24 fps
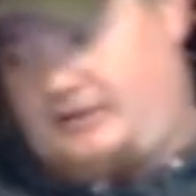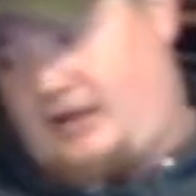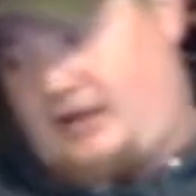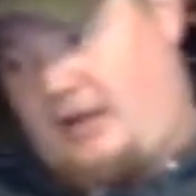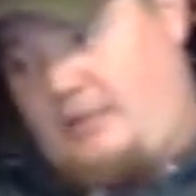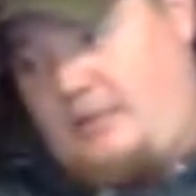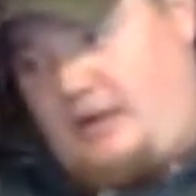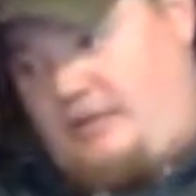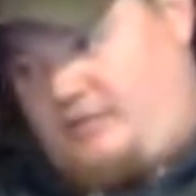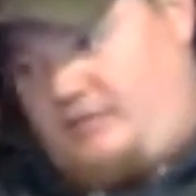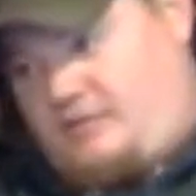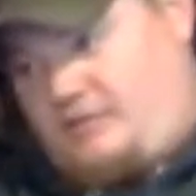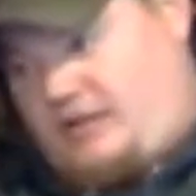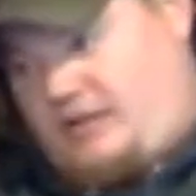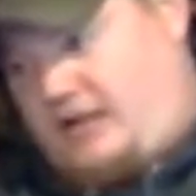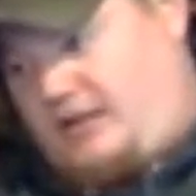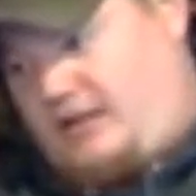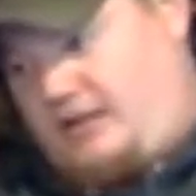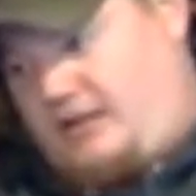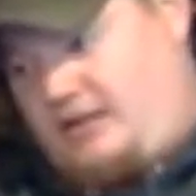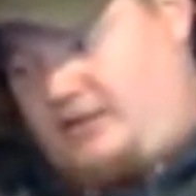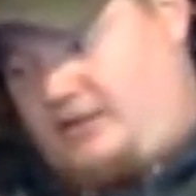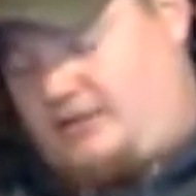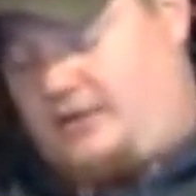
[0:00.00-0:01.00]
I mean, it's got
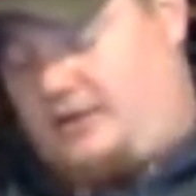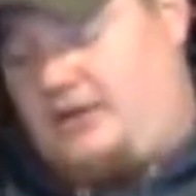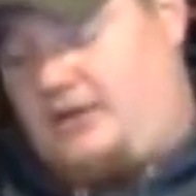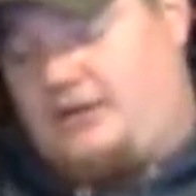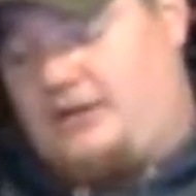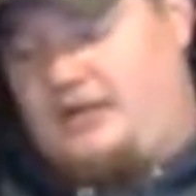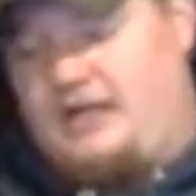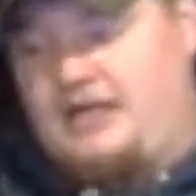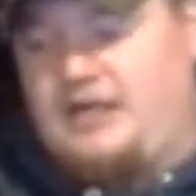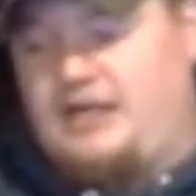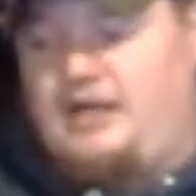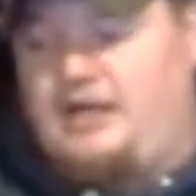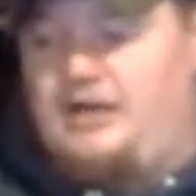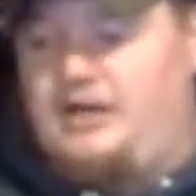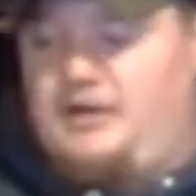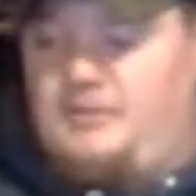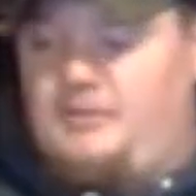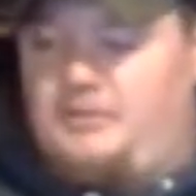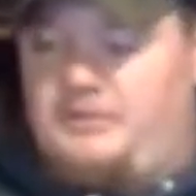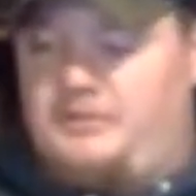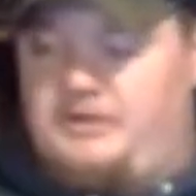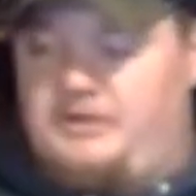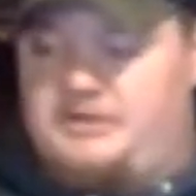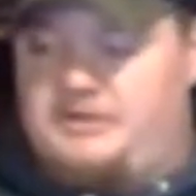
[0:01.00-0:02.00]
a nice long neck,
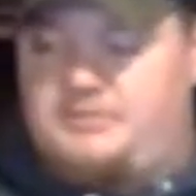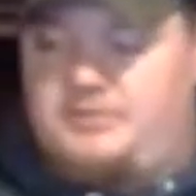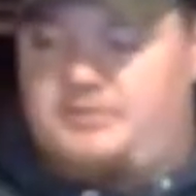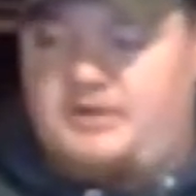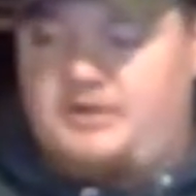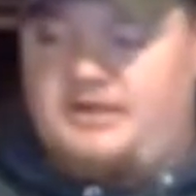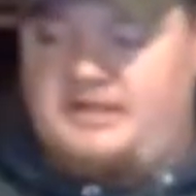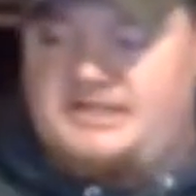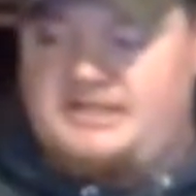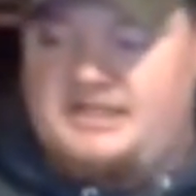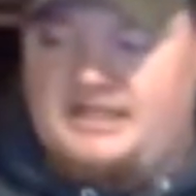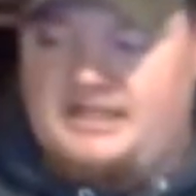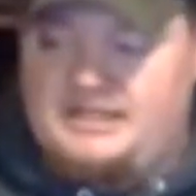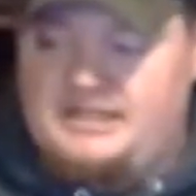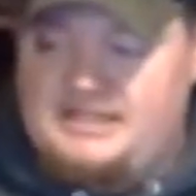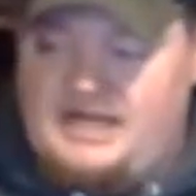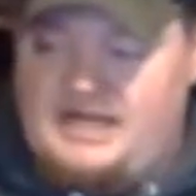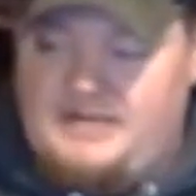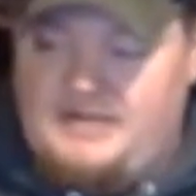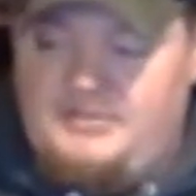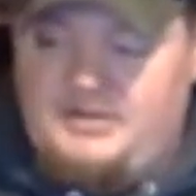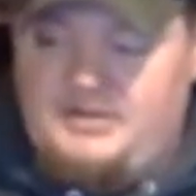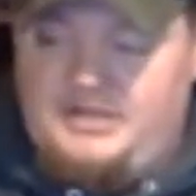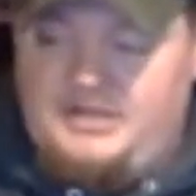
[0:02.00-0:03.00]
but it's pretty nice out of the
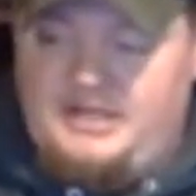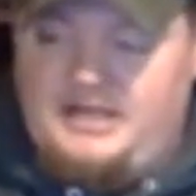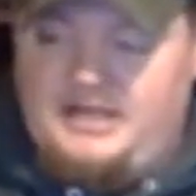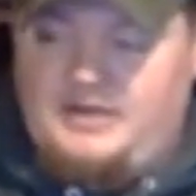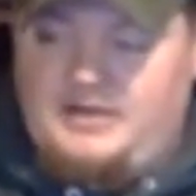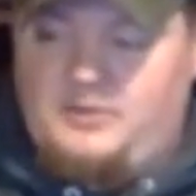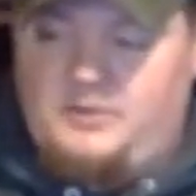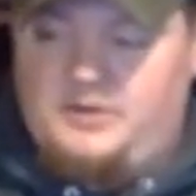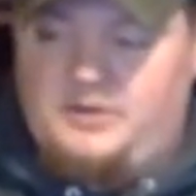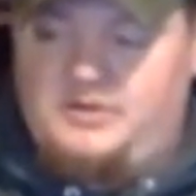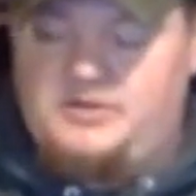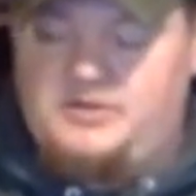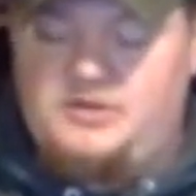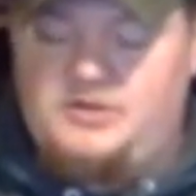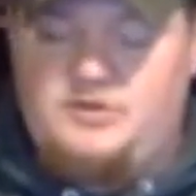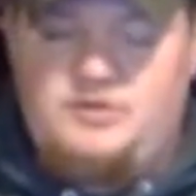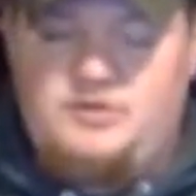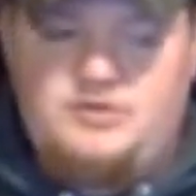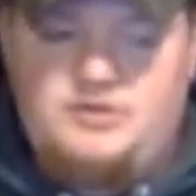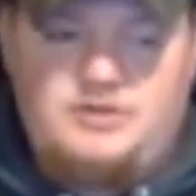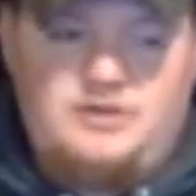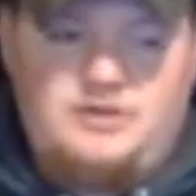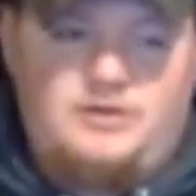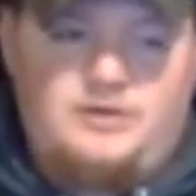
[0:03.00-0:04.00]
top of the neck, whereas you
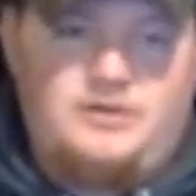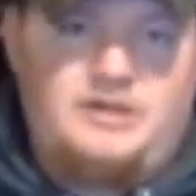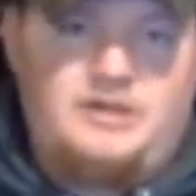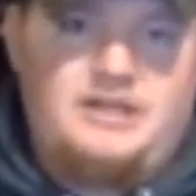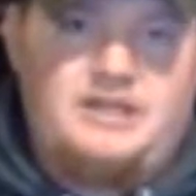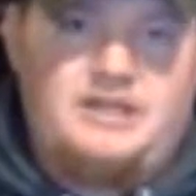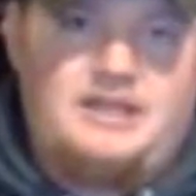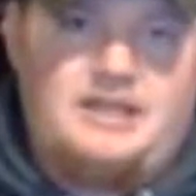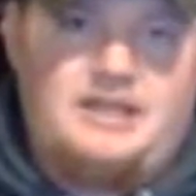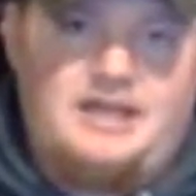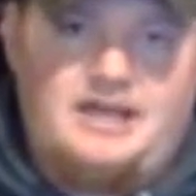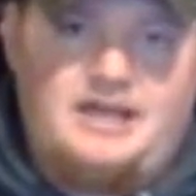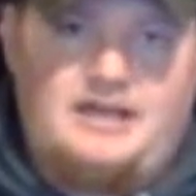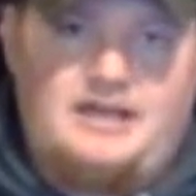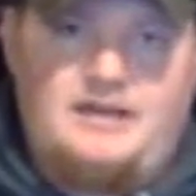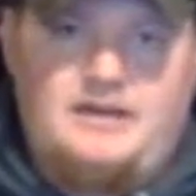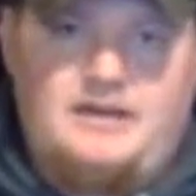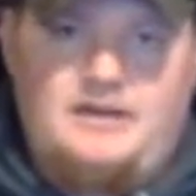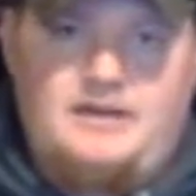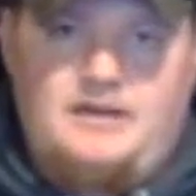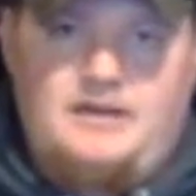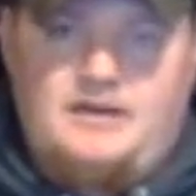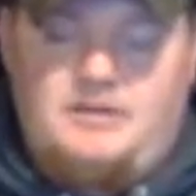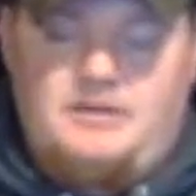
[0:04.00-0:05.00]
usually don't get that
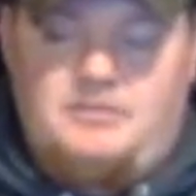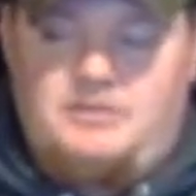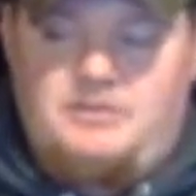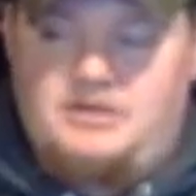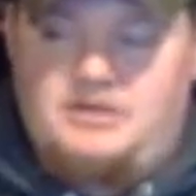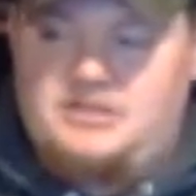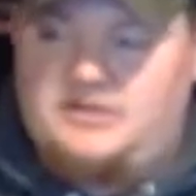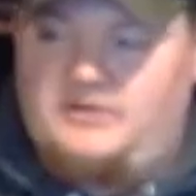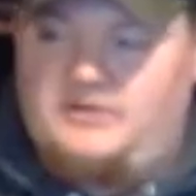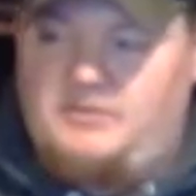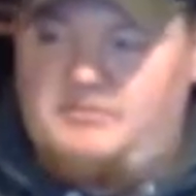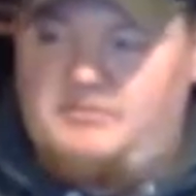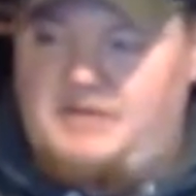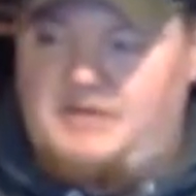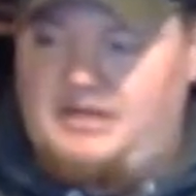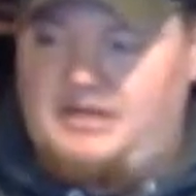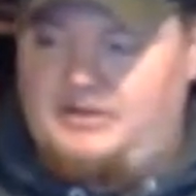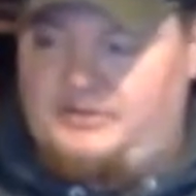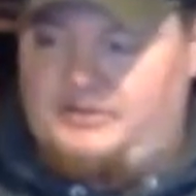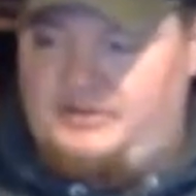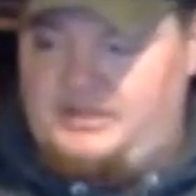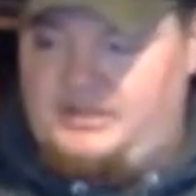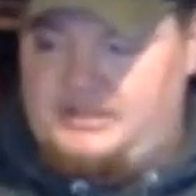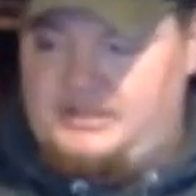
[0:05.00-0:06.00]
much of a
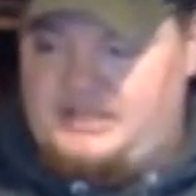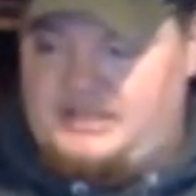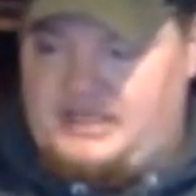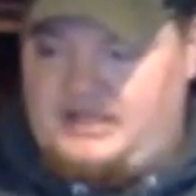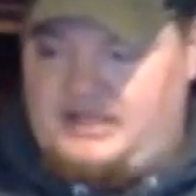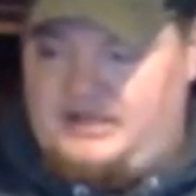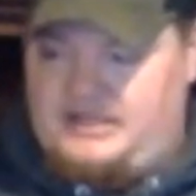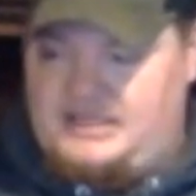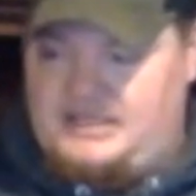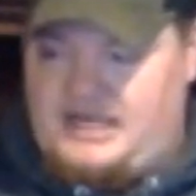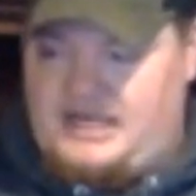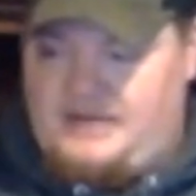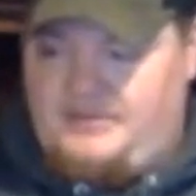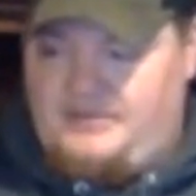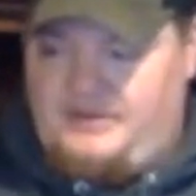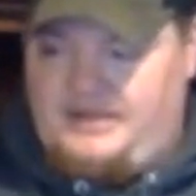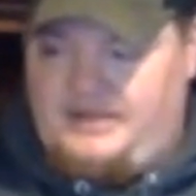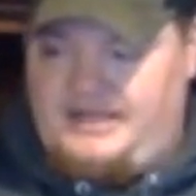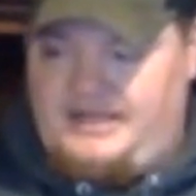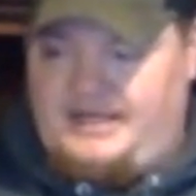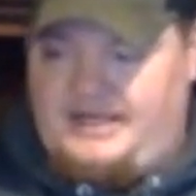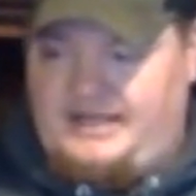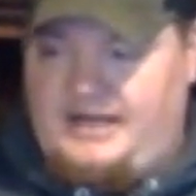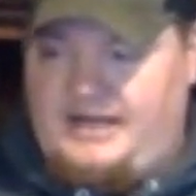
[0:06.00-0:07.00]
mellowness out of the top of the neck.